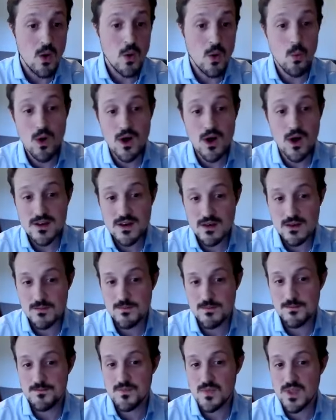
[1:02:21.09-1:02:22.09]
One,
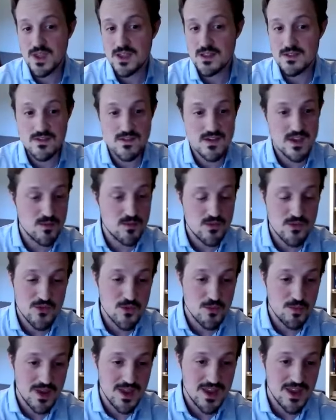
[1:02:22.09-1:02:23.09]
it seems
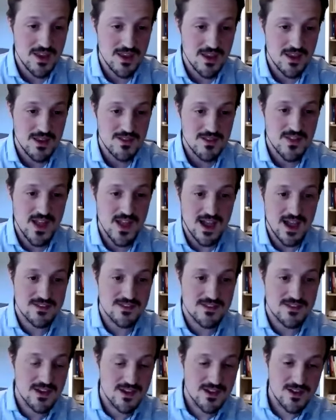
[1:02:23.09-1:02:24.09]
to be that